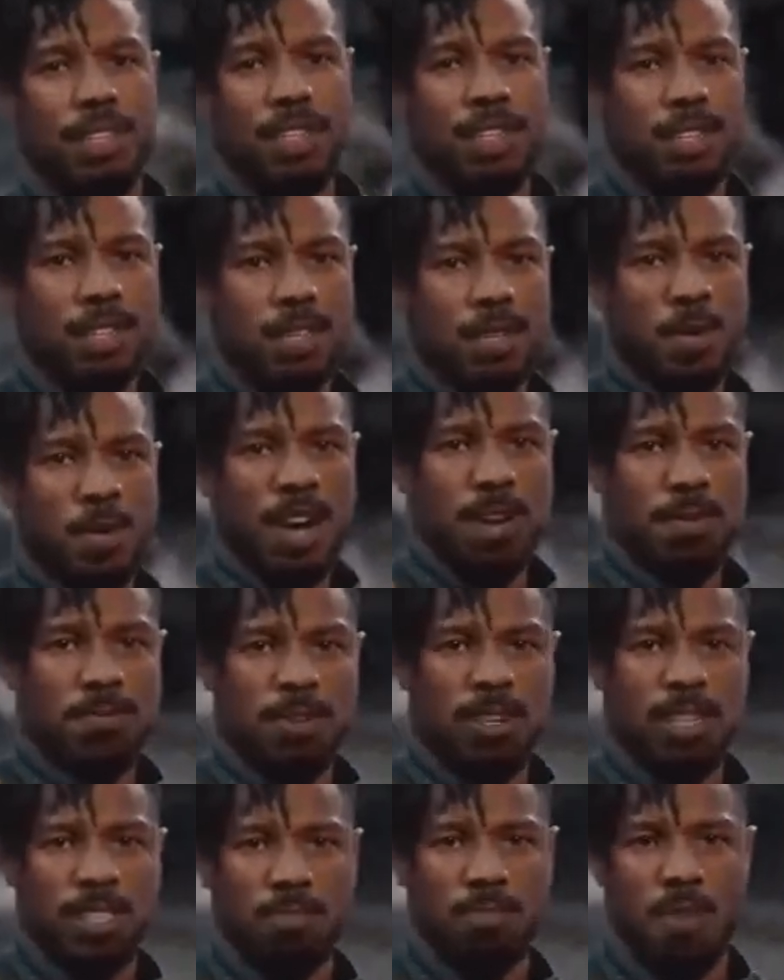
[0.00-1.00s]
get
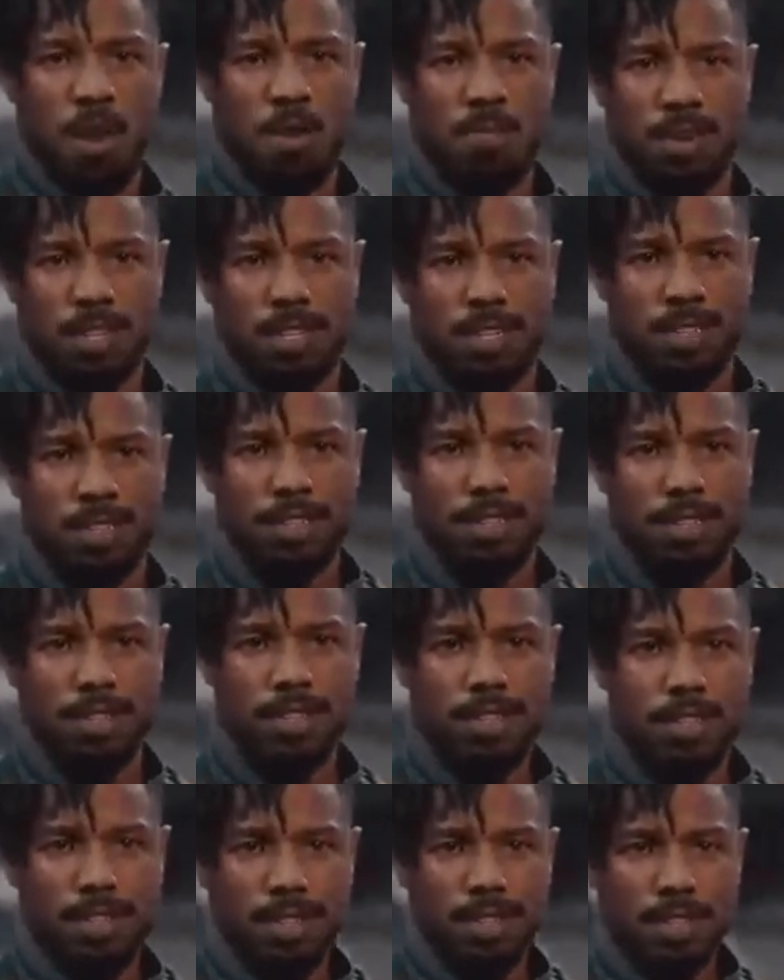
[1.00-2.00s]
Erik to victorious,
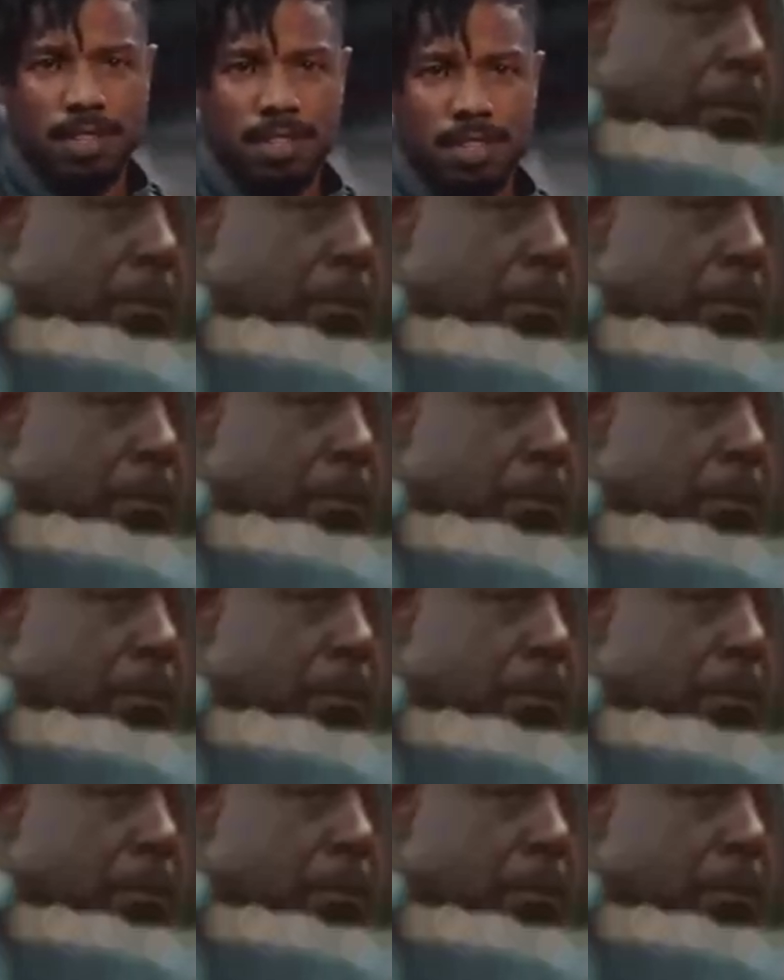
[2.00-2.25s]
beating